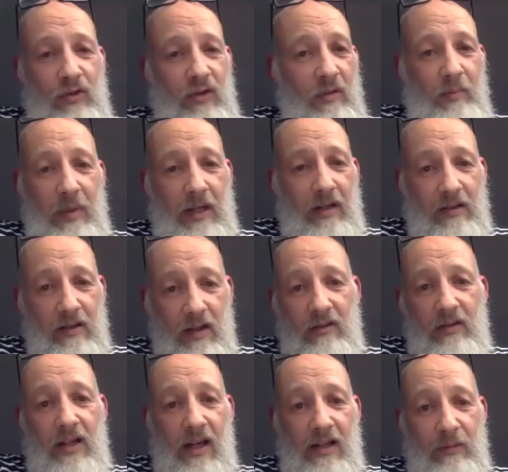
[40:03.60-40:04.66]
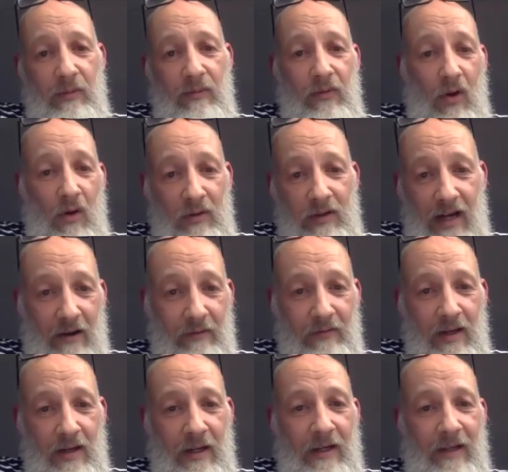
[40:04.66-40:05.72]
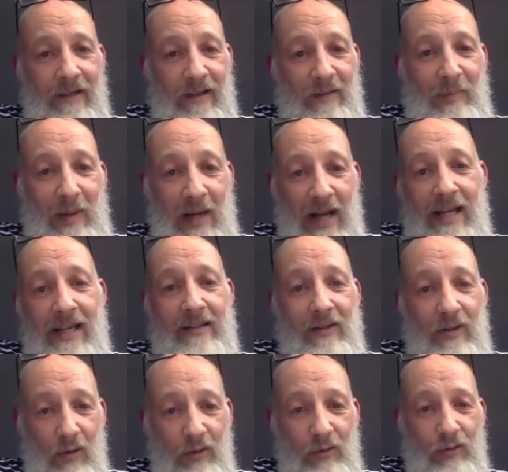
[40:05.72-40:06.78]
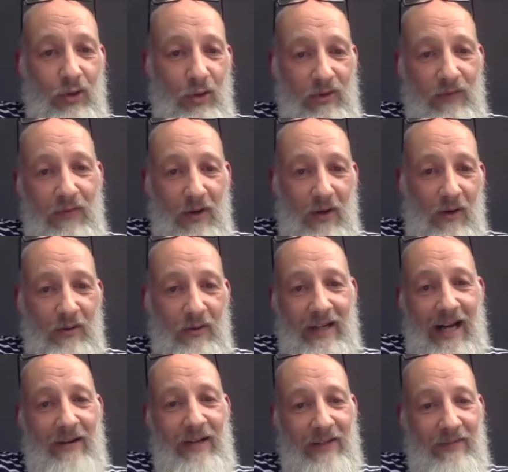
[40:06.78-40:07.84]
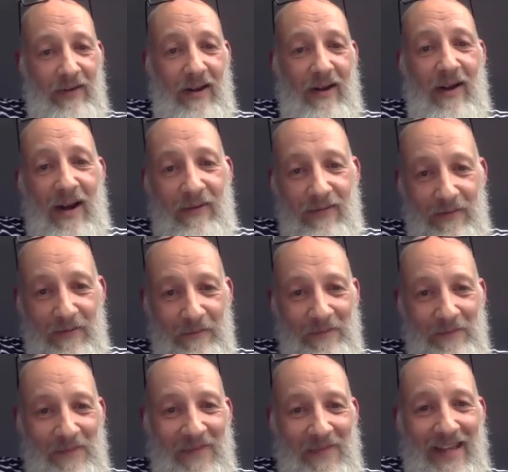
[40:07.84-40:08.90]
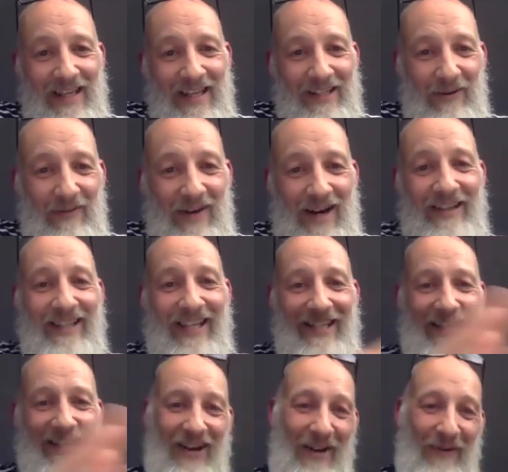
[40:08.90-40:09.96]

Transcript: to be associated with lockdown because play is not just for lockdown, it's for life. So I've had this kind of